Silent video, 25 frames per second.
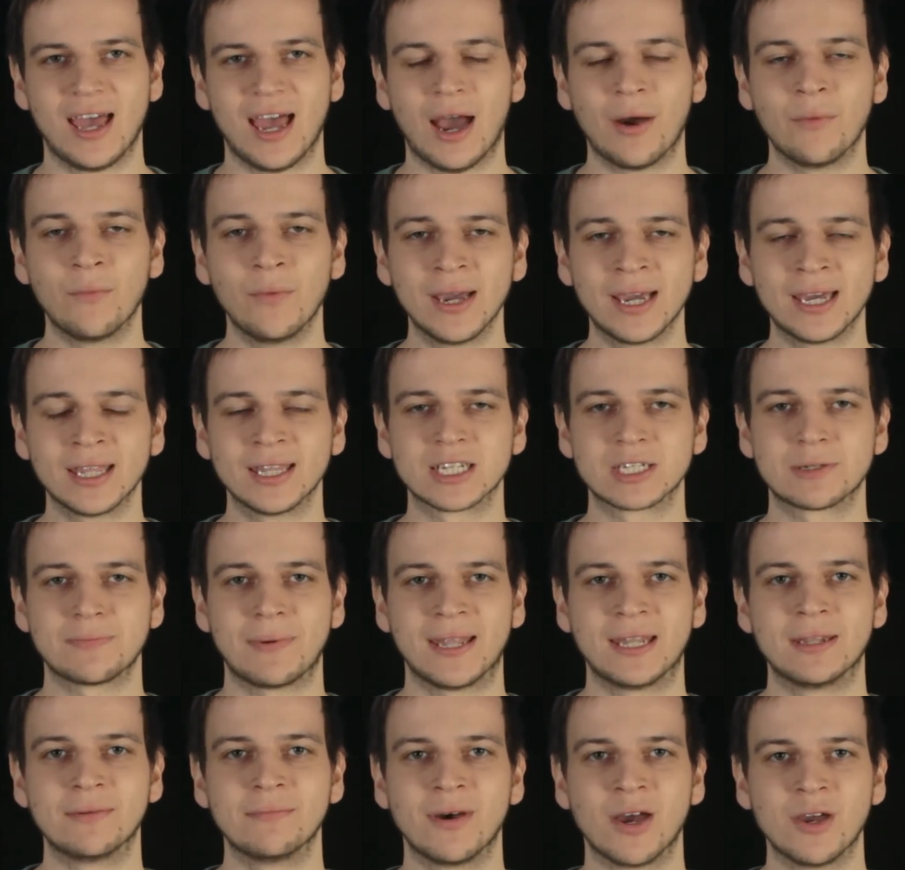And we're going to
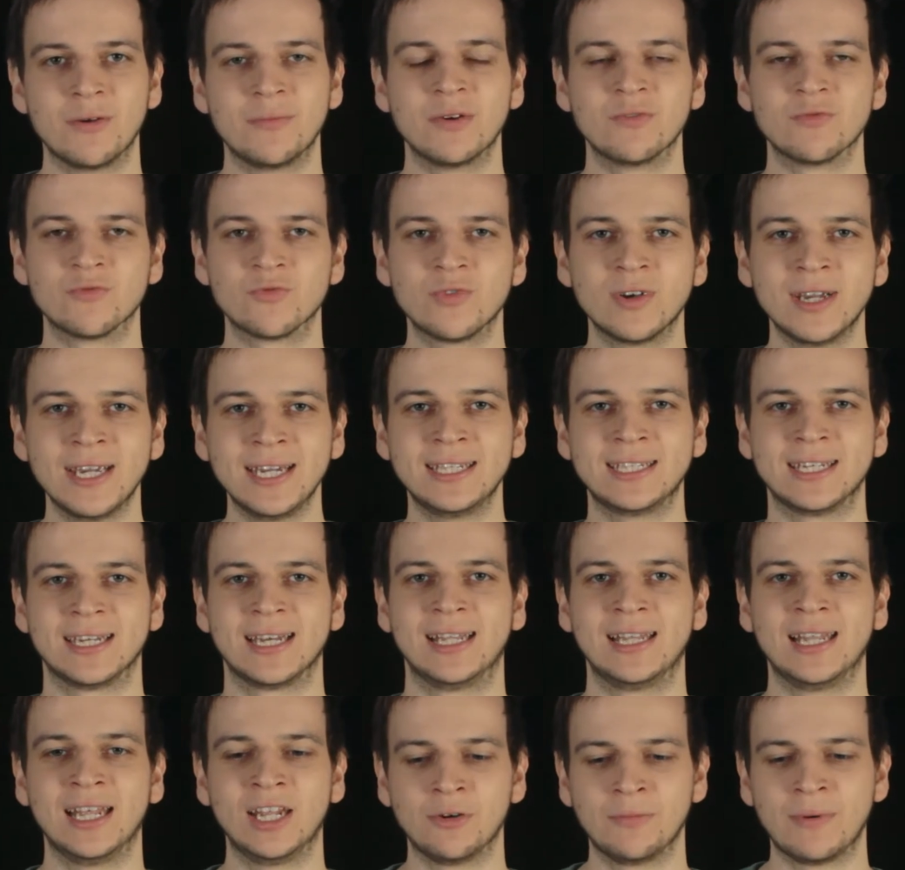spend a moment reading
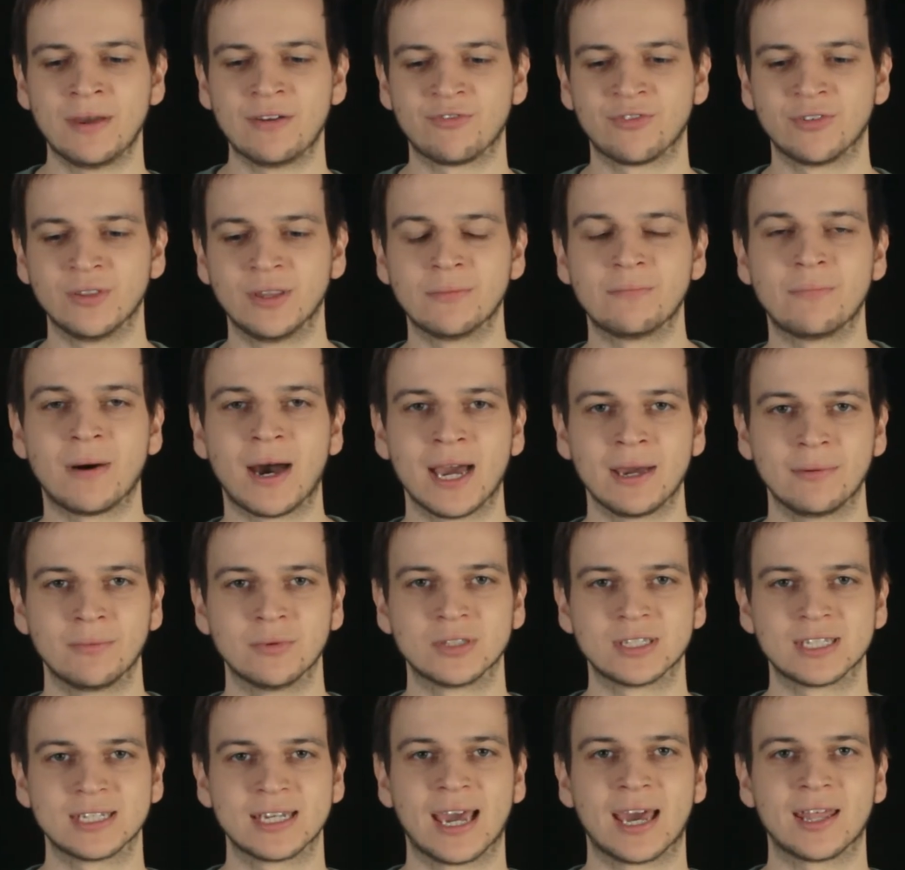a little bit from the Bible
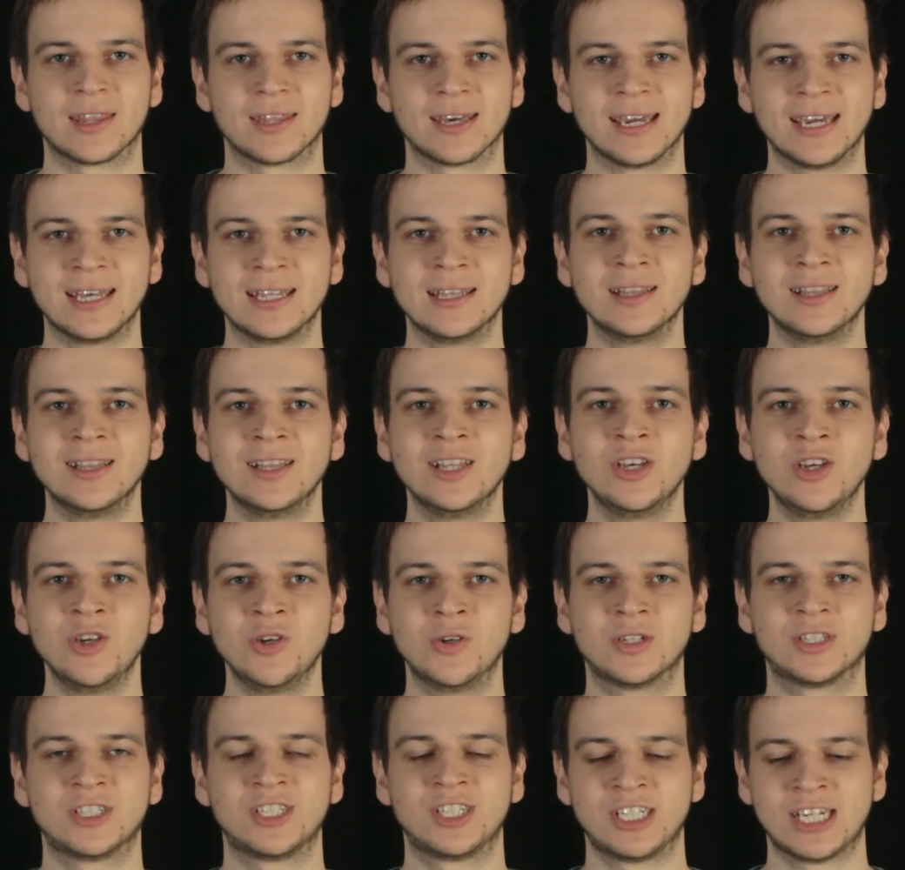together in
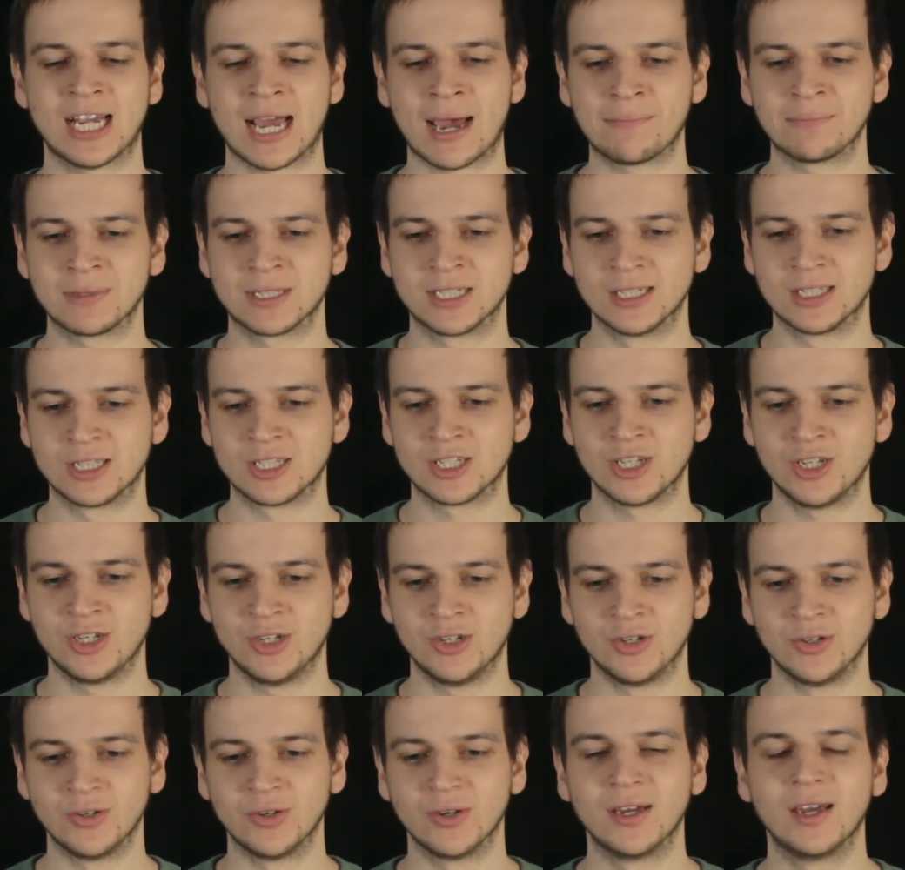Luke chapter
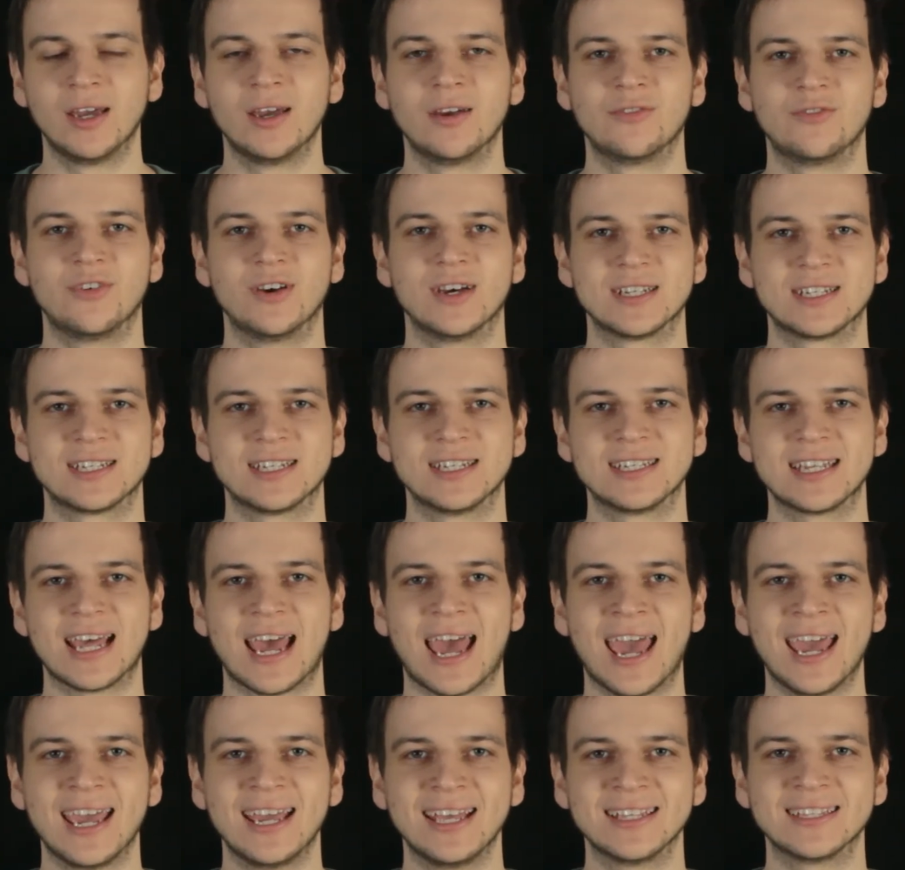2, verses
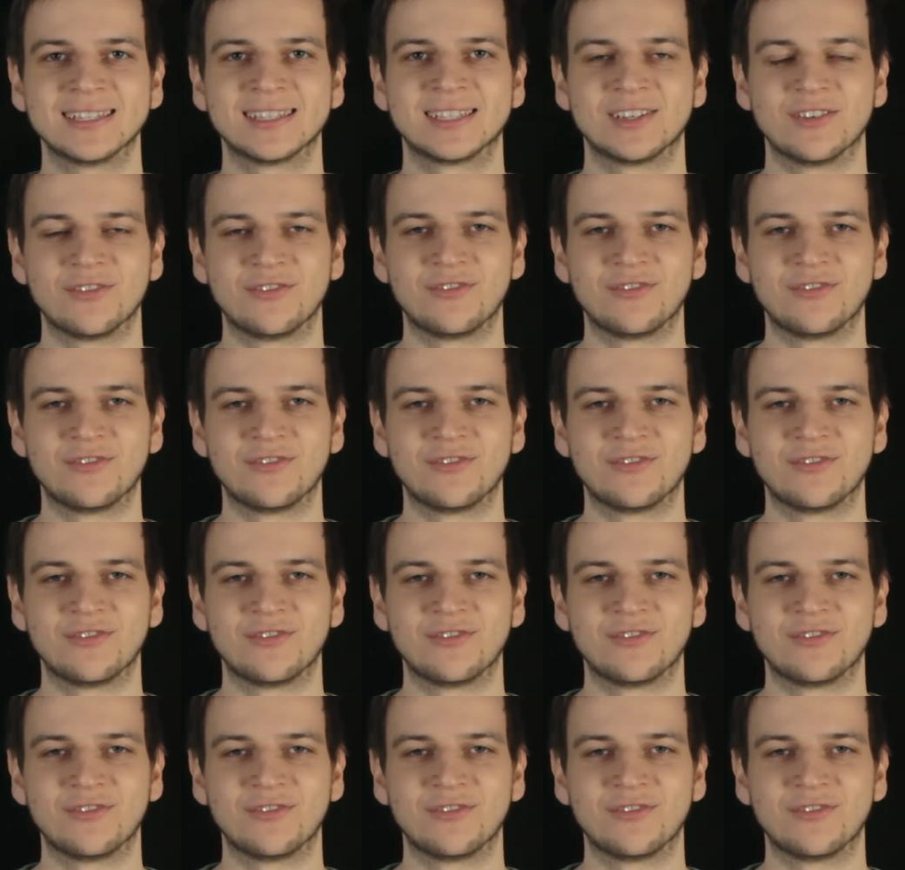8 to